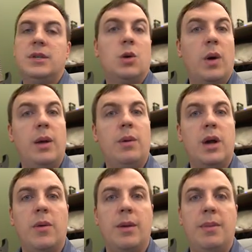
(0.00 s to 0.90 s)
20 will
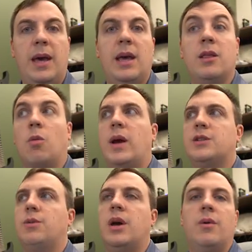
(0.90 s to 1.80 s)
go into B, and the
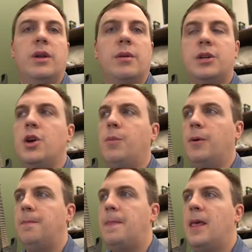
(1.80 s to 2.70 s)
rest will go into the
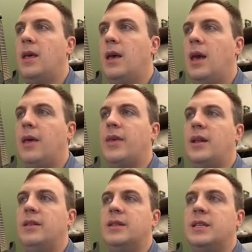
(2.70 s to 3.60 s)
tuple. And
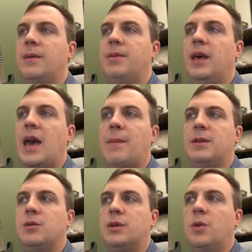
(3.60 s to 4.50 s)
then the same thing
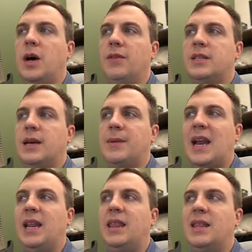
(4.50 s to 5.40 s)
happens with 12, except
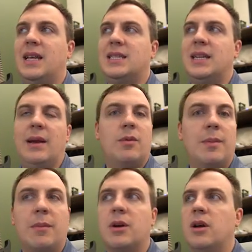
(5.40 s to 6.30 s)
anything that is named,
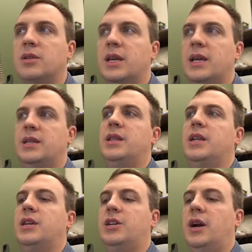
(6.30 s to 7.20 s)
remember, goes into the
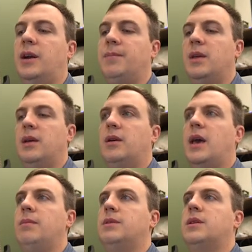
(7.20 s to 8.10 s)
dictionary.
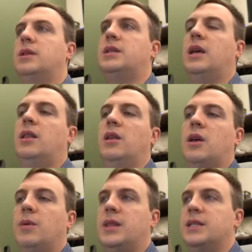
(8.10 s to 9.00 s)
Okay, so let's take a
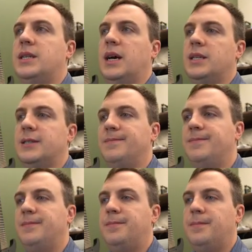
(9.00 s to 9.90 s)
look at what this does.
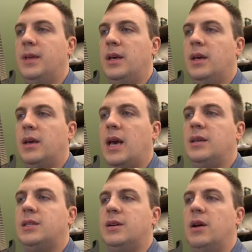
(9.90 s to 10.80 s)

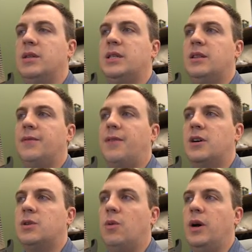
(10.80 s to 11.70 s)
Okay, so notice that the
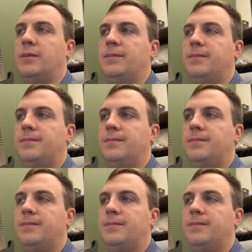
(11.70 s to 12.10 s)
first one,